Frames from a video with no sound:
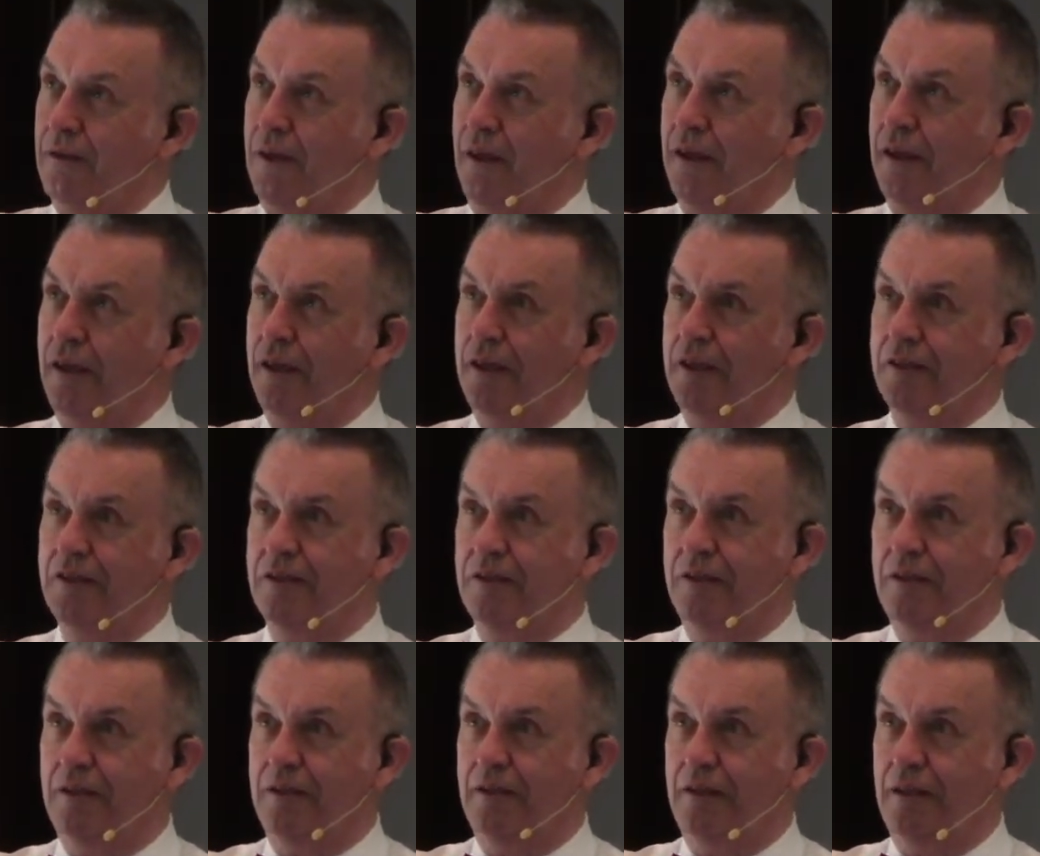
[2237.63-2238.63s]
thing
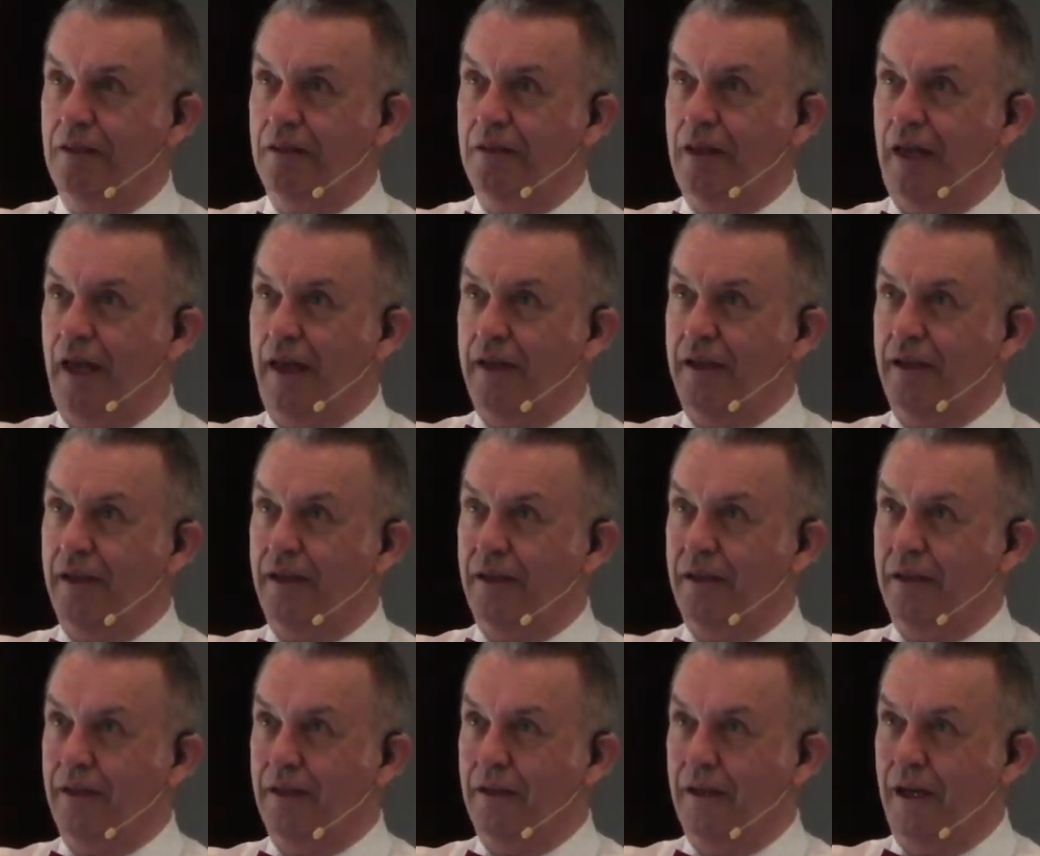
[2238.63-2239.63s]
is that
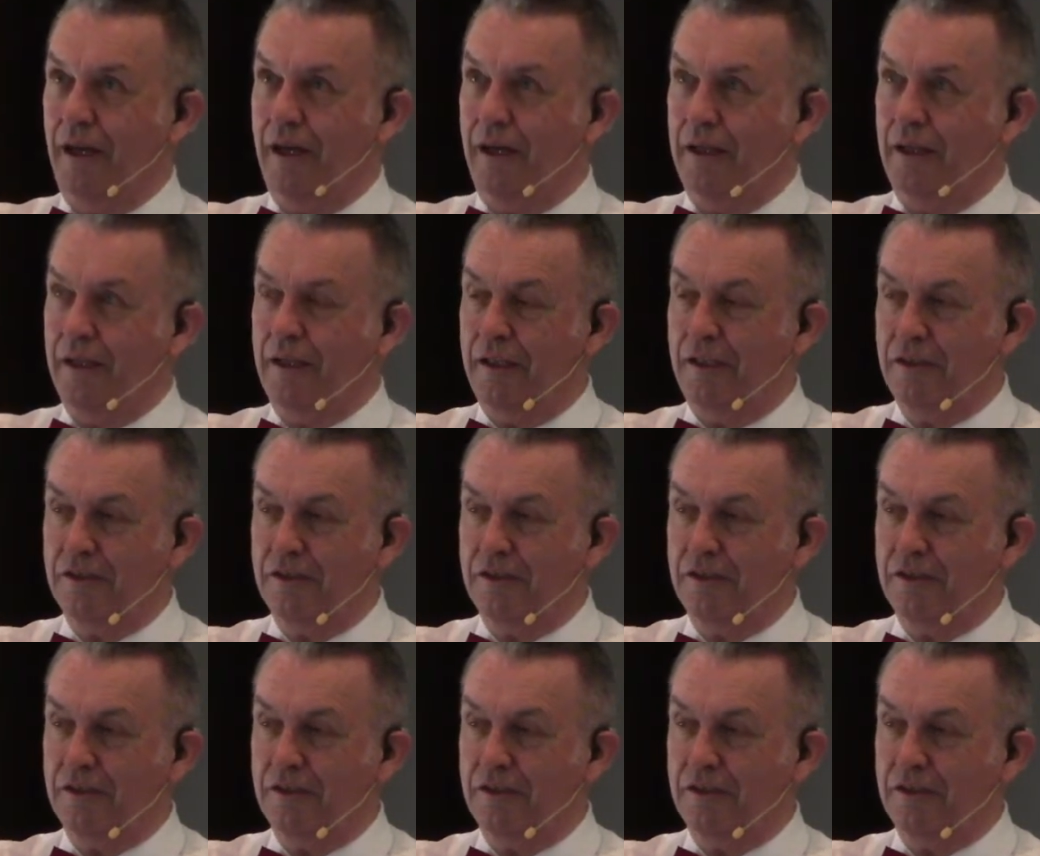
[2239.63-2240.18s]
it